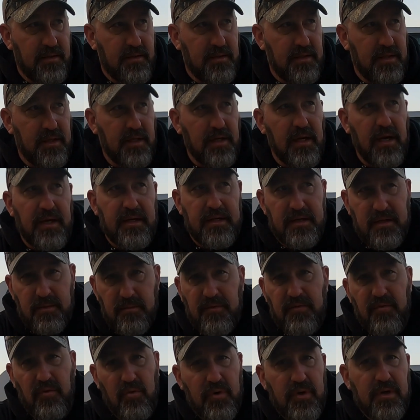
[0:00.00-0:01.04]
get an idea
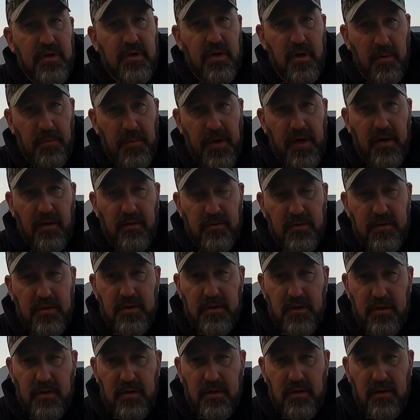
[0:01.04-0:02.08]
before you come out
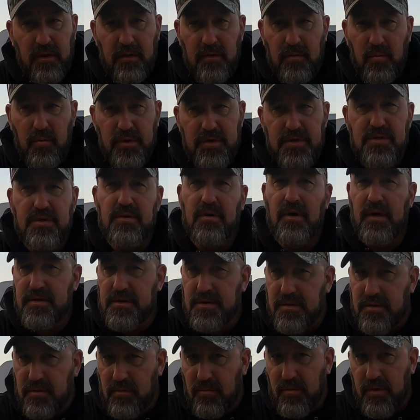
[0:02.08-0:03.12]
on which
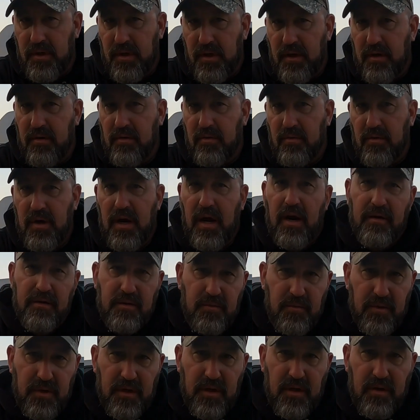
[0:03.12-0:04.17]
direction you want to go or how do
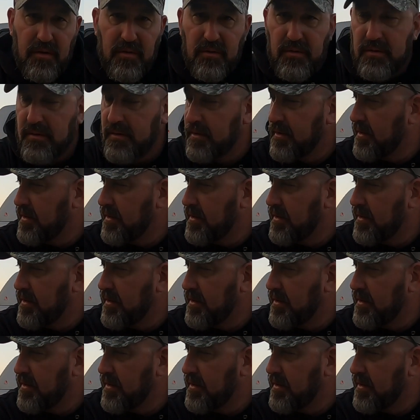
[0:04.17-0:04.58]
you want to go.